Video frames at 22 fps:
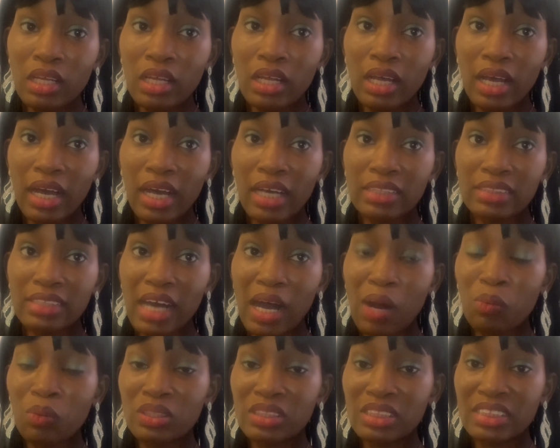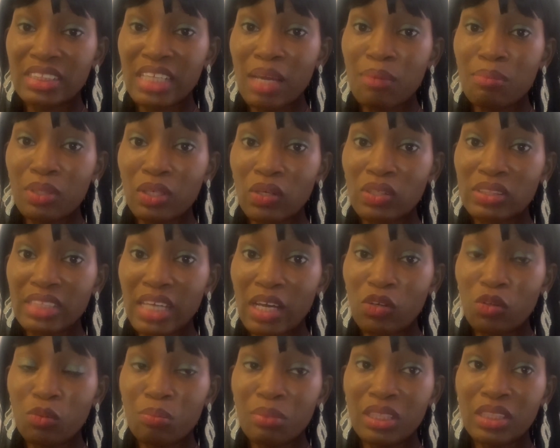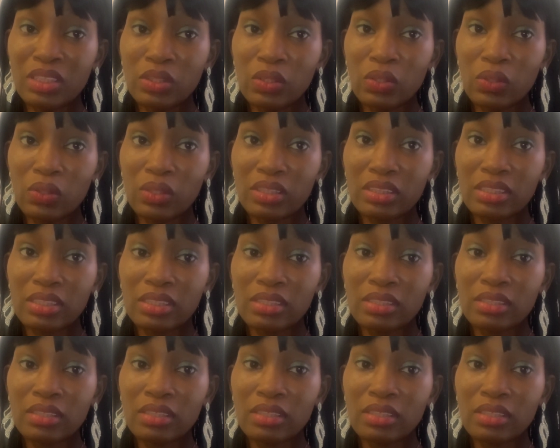And I was there because I obeyed God.